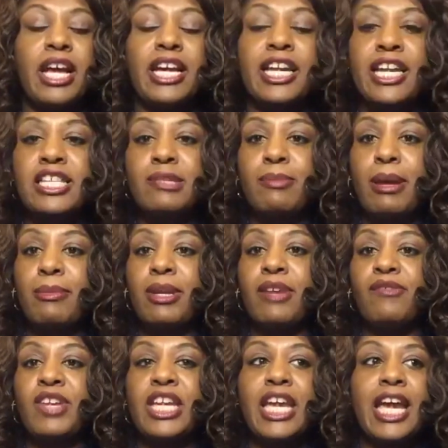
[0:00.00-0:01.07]
I guess maybe
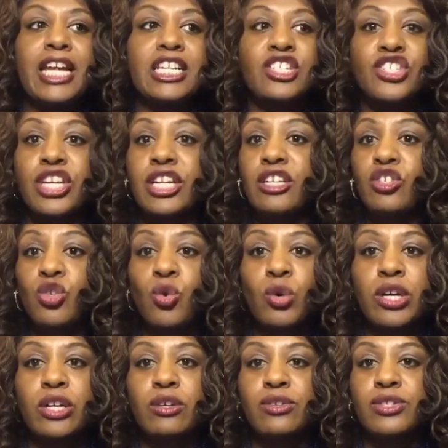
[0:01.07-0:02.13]
if he had a
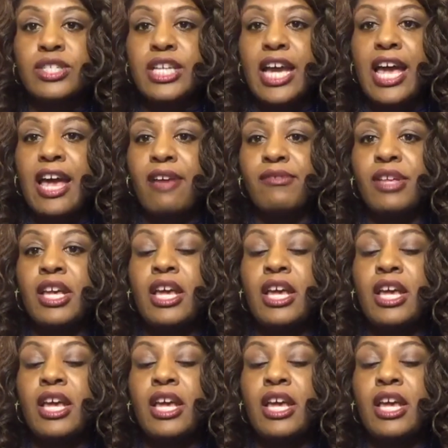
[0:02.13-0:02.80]
janitorial staff,